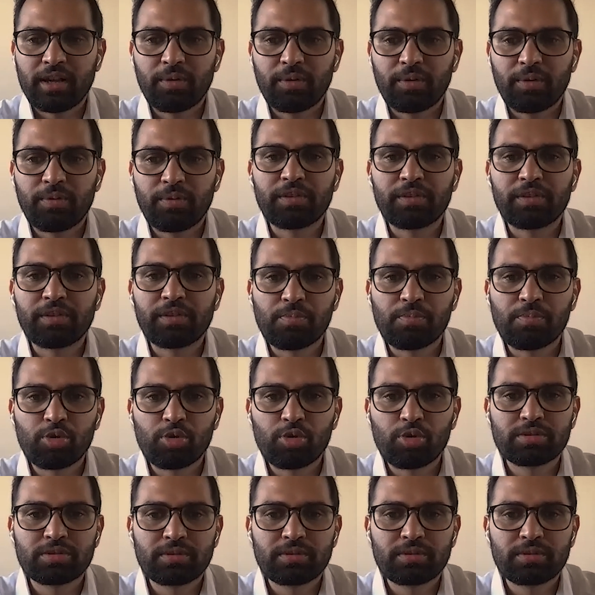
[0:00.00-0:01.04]
one of the
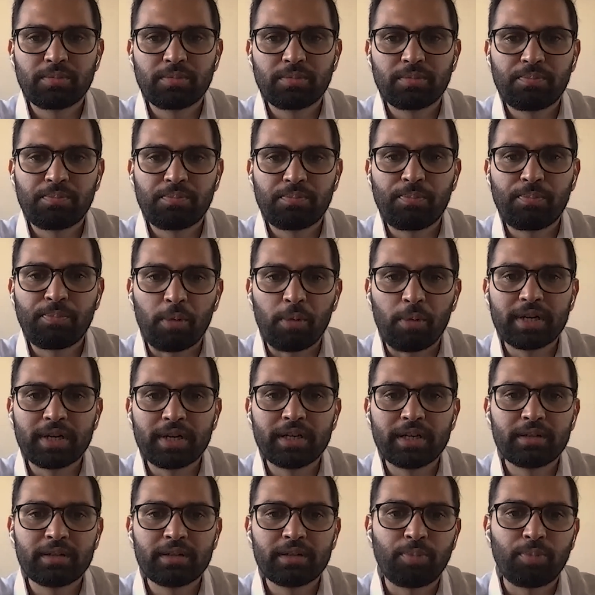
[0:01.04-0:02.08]
most
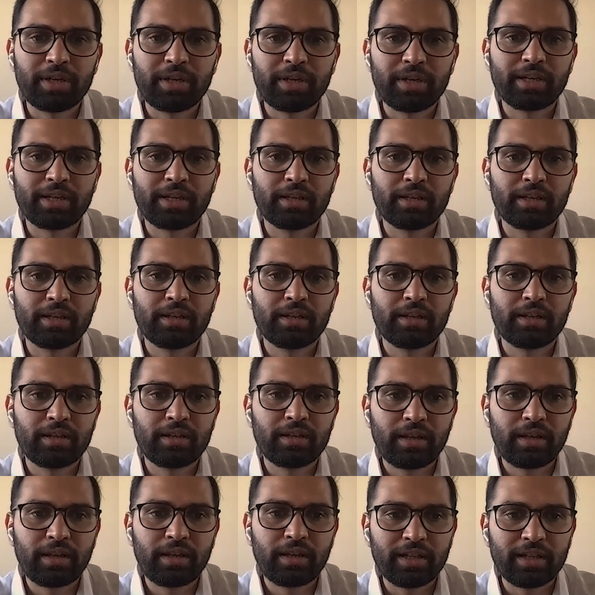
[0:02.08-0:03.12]
prominent political
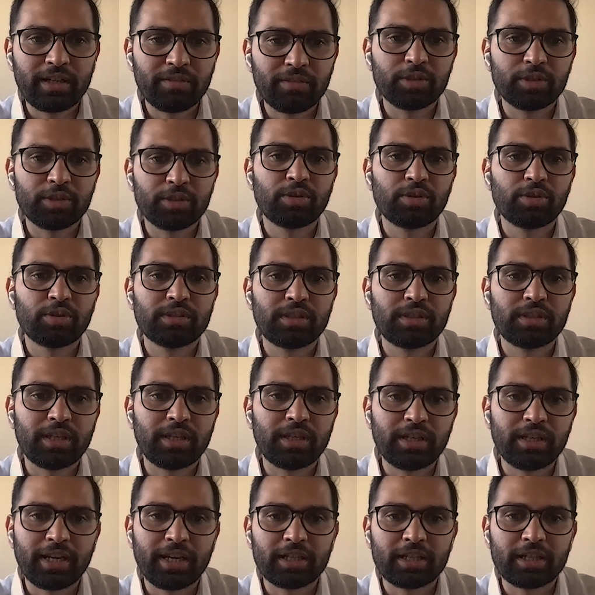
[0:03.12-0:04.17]
individuals
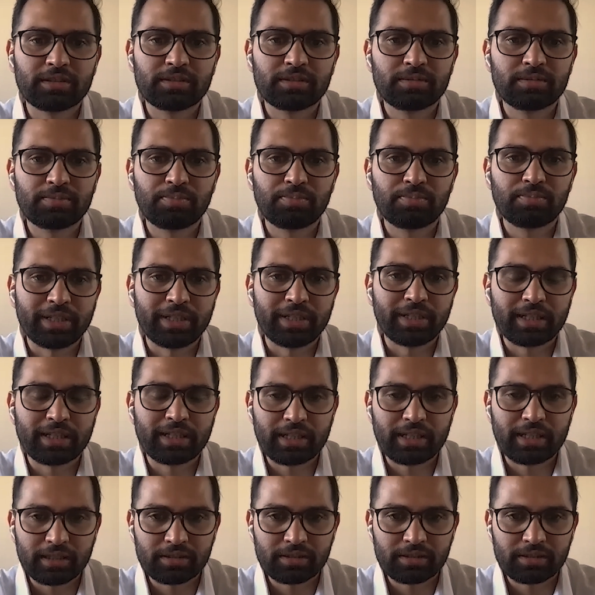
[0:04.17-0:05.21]
in India's
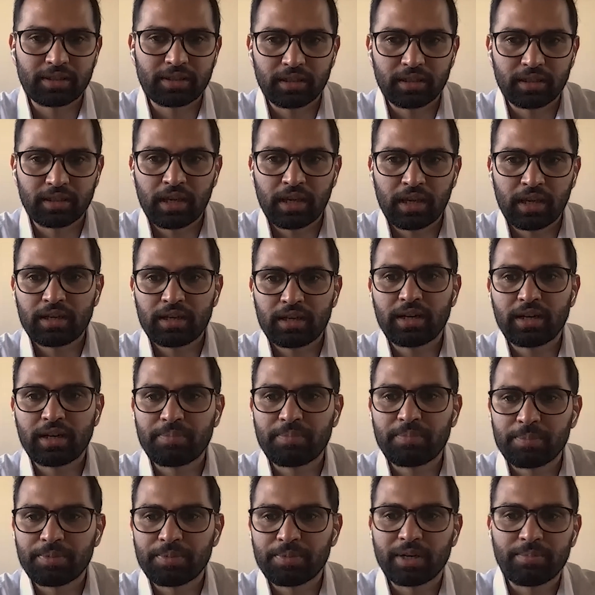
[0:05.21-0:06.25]
political history.
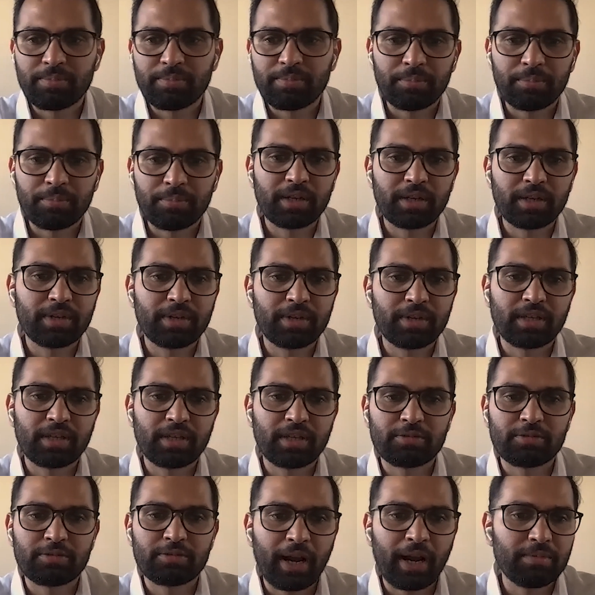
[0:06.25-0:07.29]
People remember him as
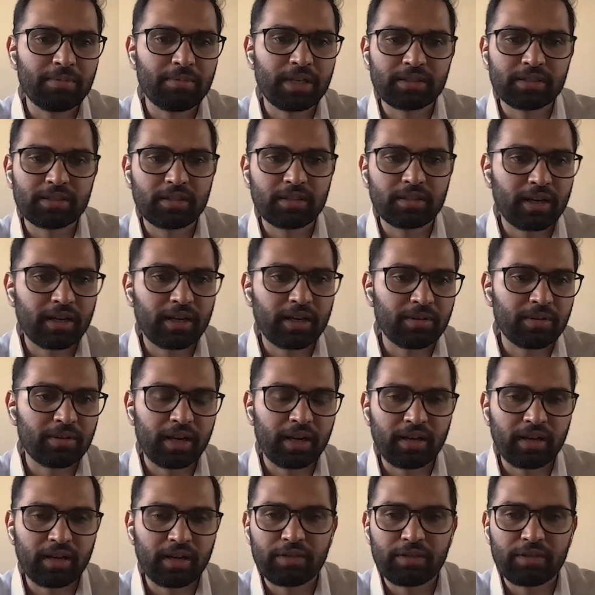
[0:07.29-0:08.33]
prime minister
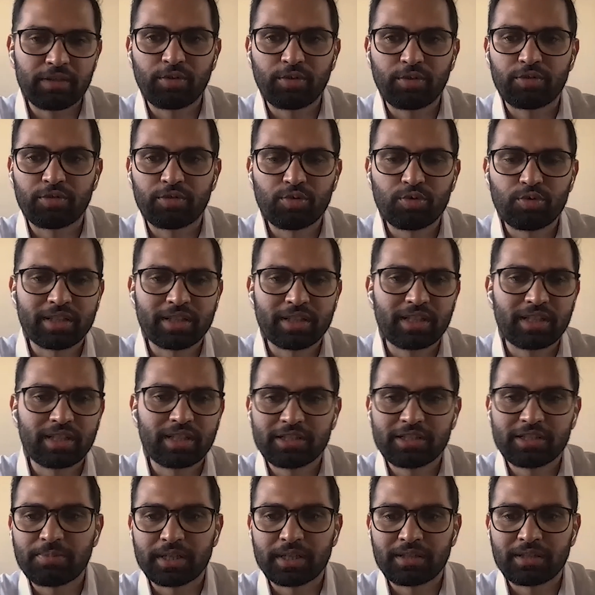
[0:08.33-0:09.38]
and for a few other things, but